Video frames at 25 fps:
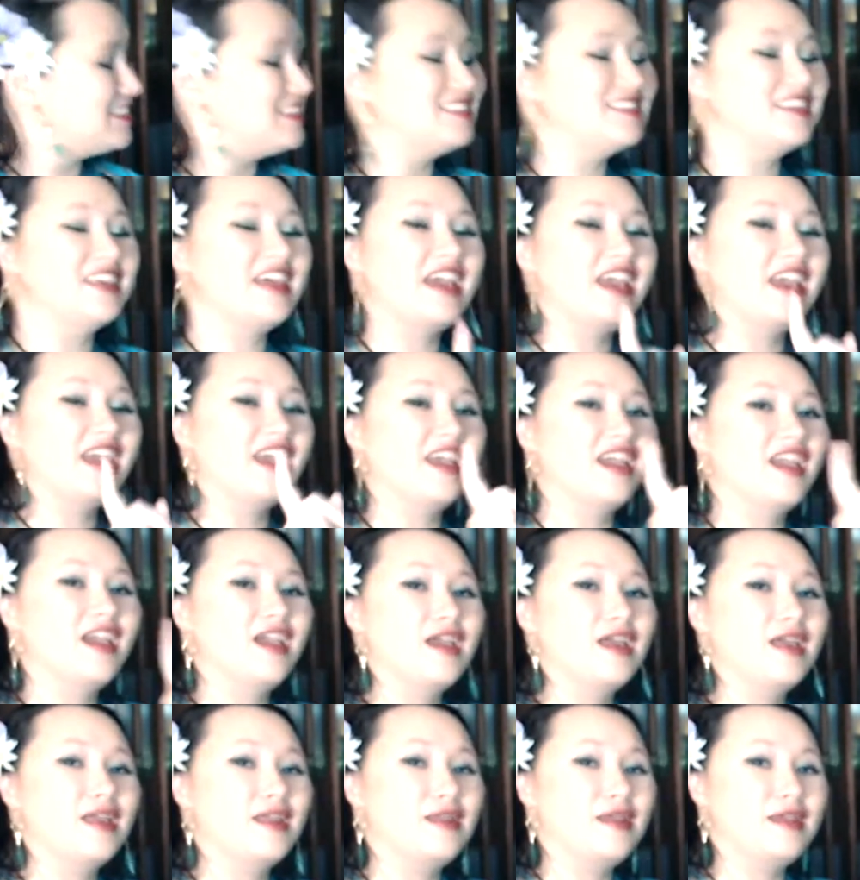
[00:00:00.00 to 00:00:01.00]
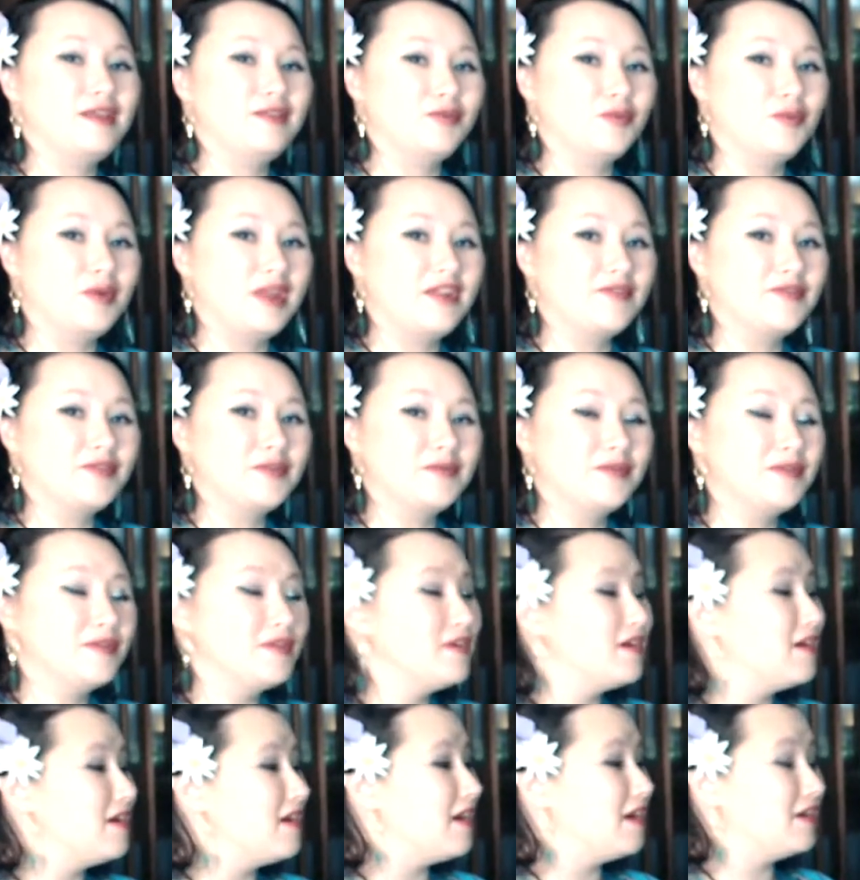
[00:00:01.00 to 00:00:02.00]
He's like, it's whatever
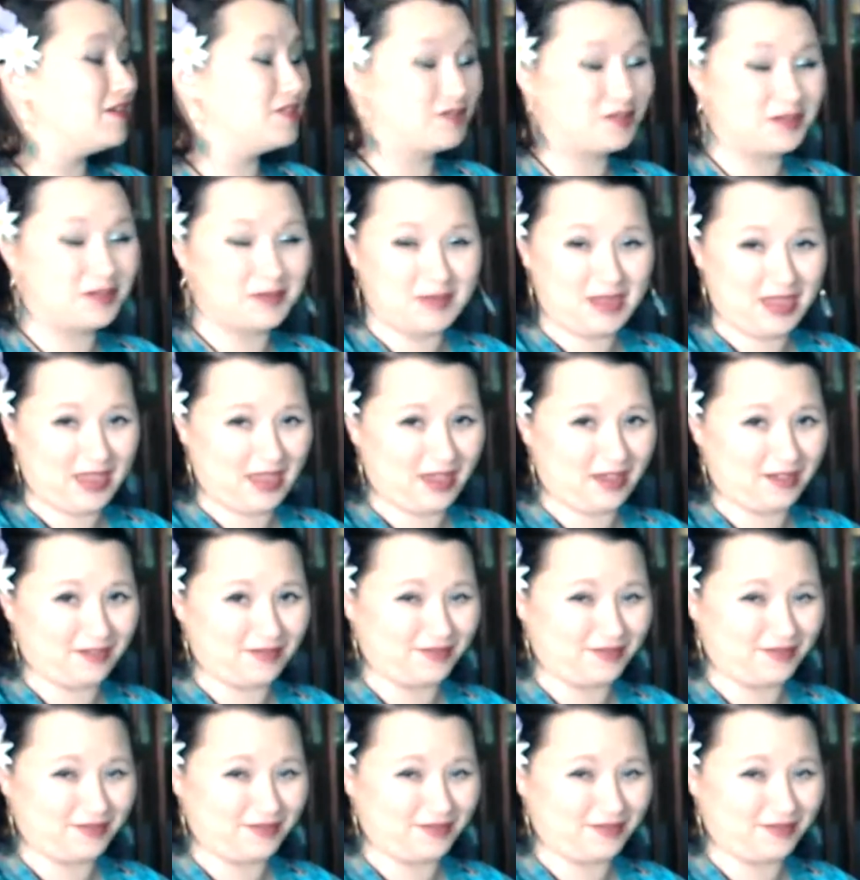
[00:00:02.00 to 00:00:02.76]
ice cream I have.